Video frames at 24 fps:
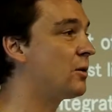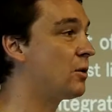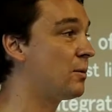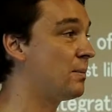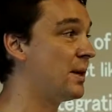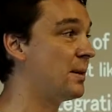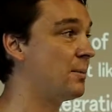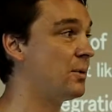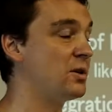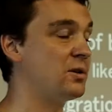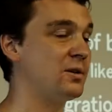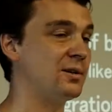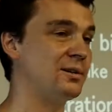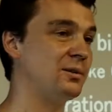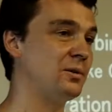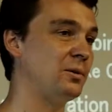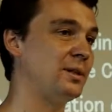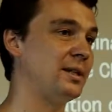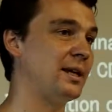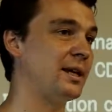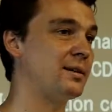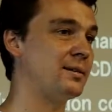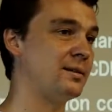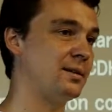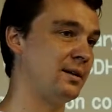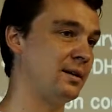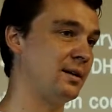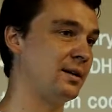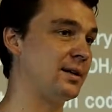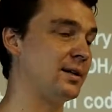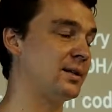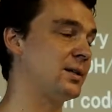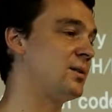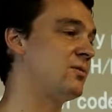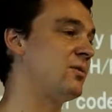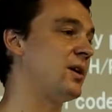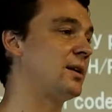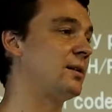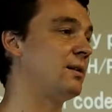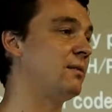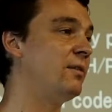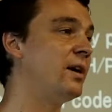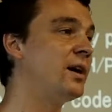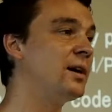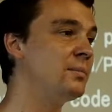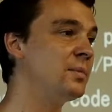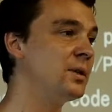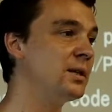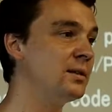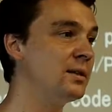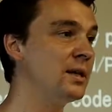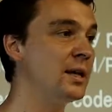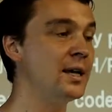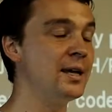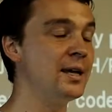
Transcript: or maybe just to test in a constrained environment,